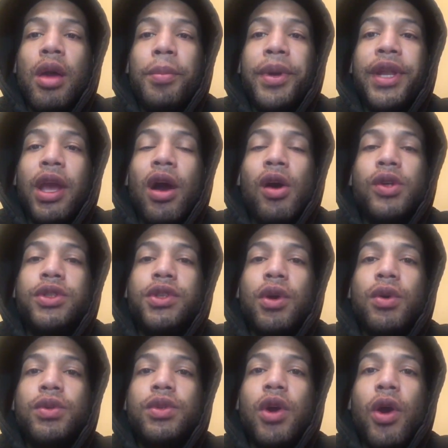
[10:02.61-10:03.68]
But they
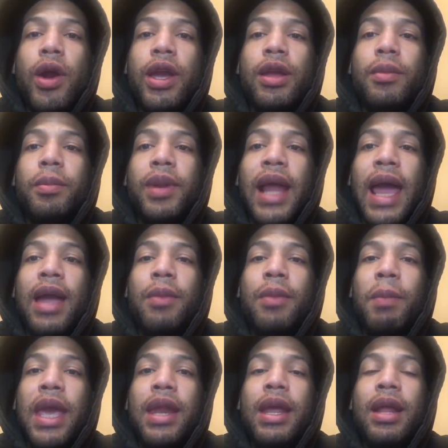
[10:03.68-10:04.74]
also target black
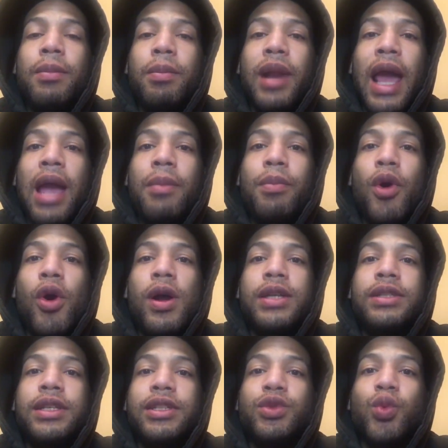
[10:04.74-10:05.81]
men and black boys
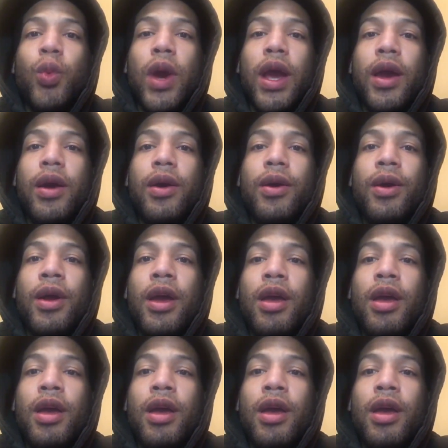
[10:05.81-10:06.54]
as well,